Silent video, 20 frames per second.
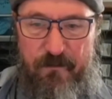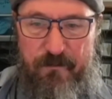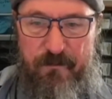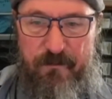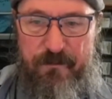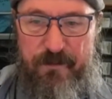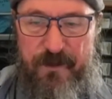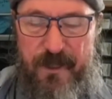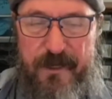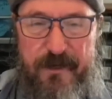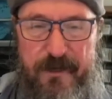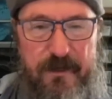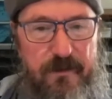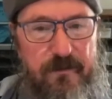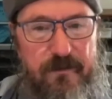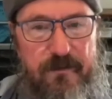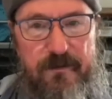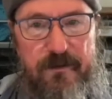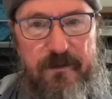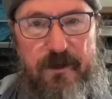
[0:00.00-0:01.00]
playing it,
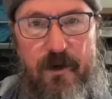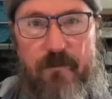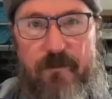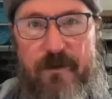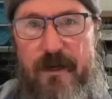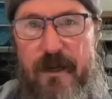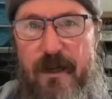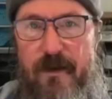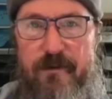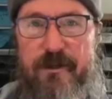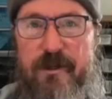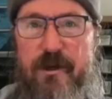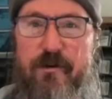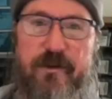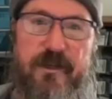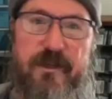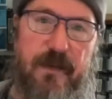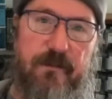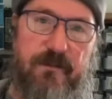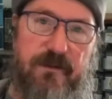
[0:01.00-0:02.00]
you know, I would go to
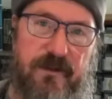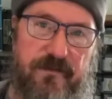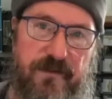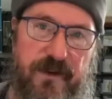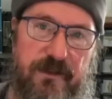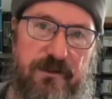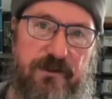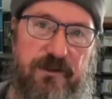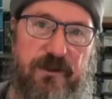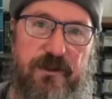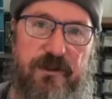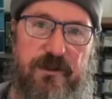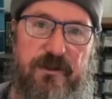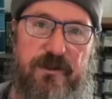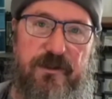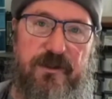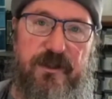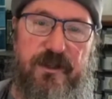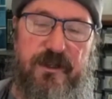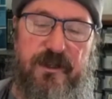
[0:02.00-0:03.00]
game
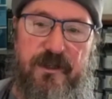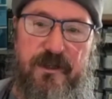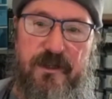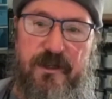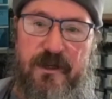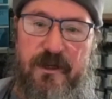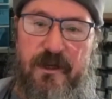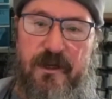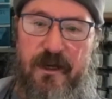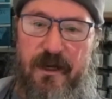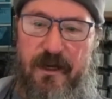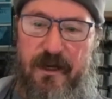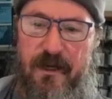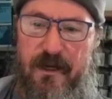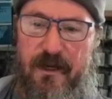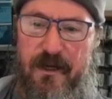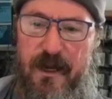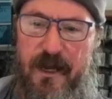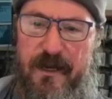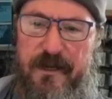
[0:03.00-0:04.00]
conventions.
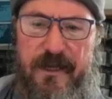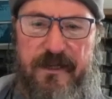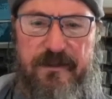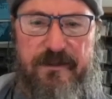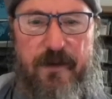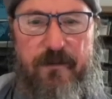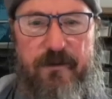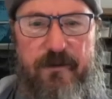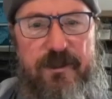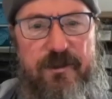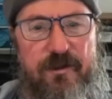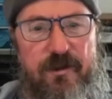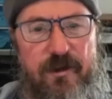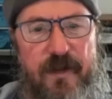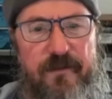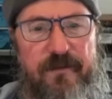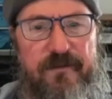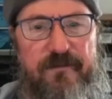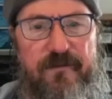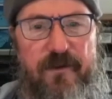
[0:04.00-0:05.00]
I guess I was sort
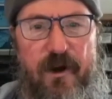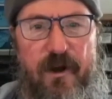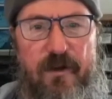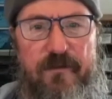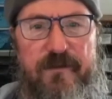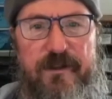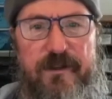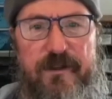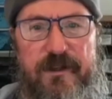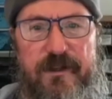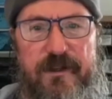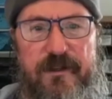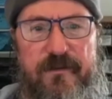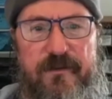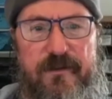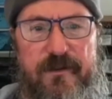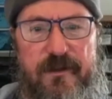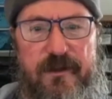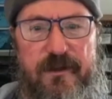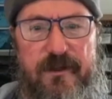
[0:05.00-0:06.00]
of involved in the,
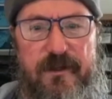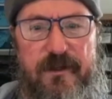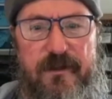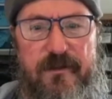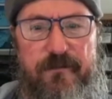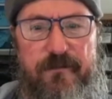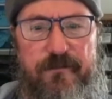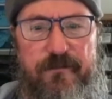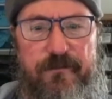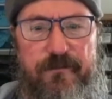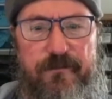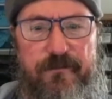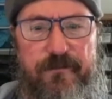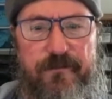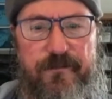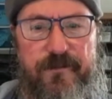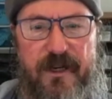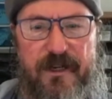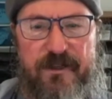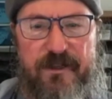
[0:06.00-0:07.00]

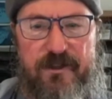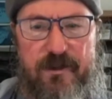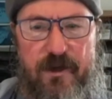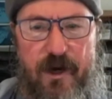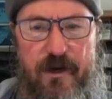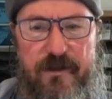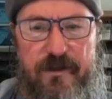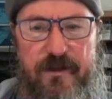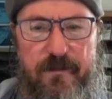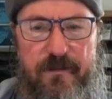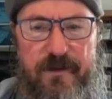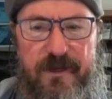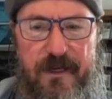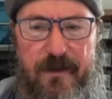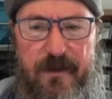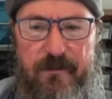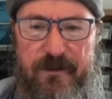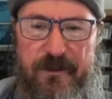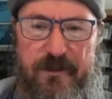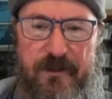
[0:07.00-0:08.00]
you know, I started to
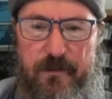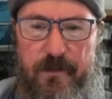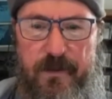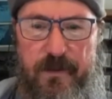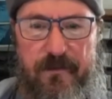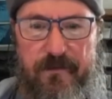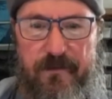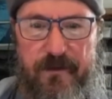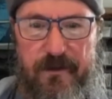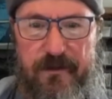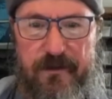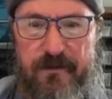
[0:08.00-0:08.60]
become a little bit of a,